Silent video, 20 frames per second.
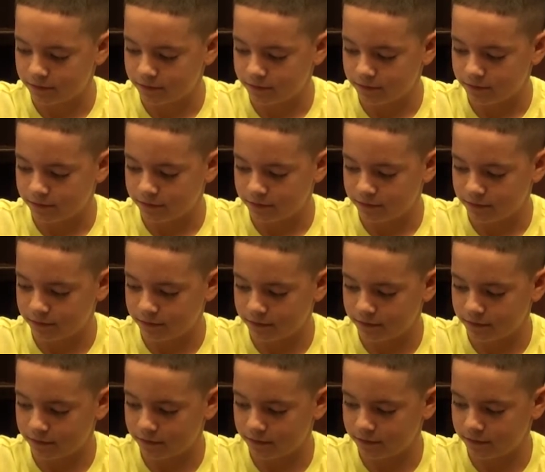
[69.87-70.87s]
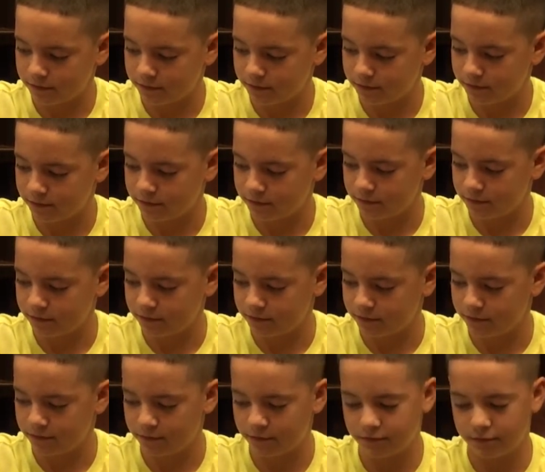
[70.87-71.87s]

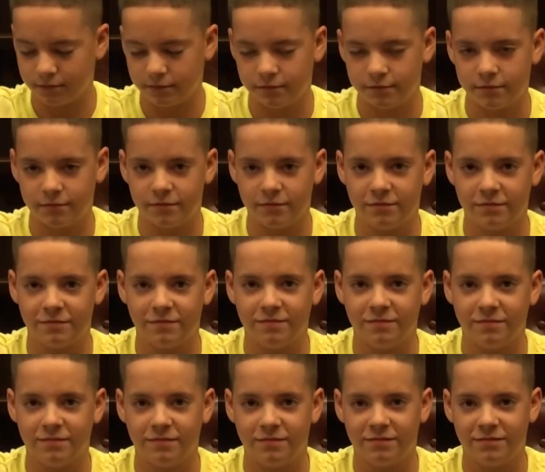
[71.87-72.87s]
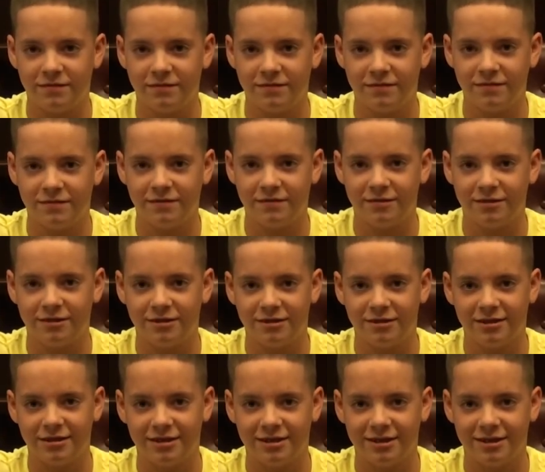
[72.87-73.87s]

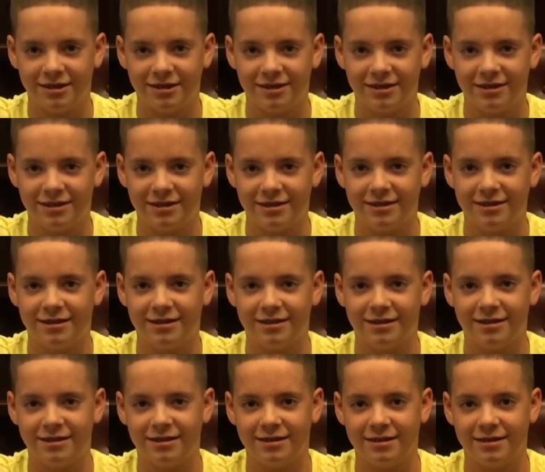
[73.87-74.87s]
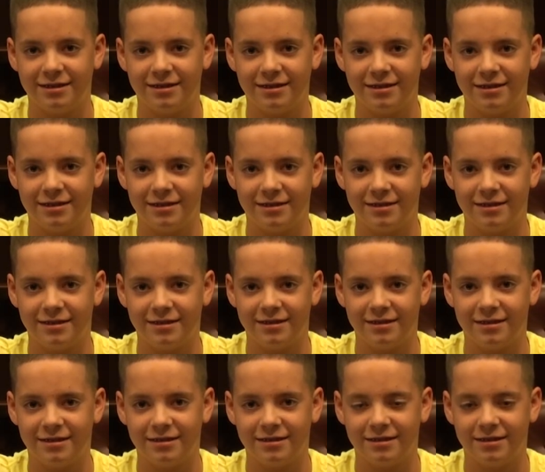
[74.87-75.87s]

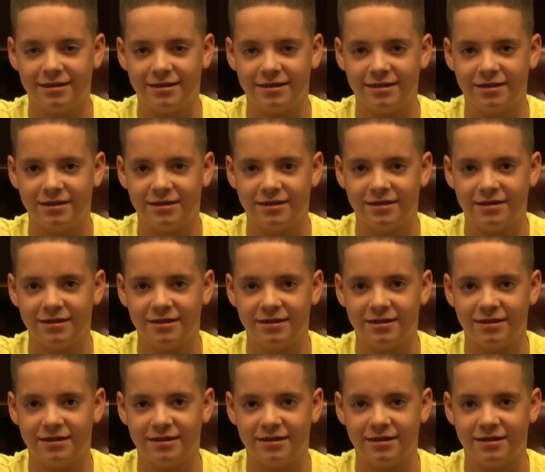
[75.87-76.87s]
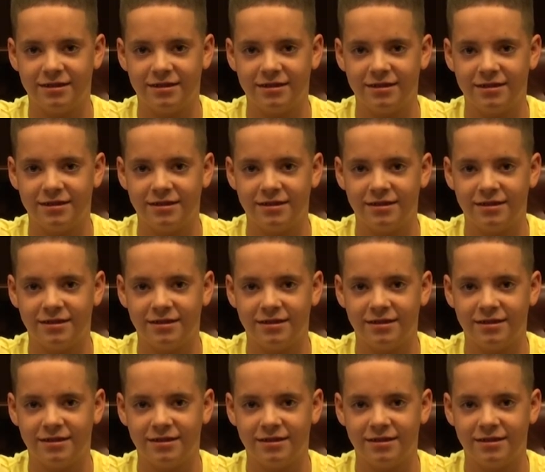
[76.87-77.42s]
[no speech]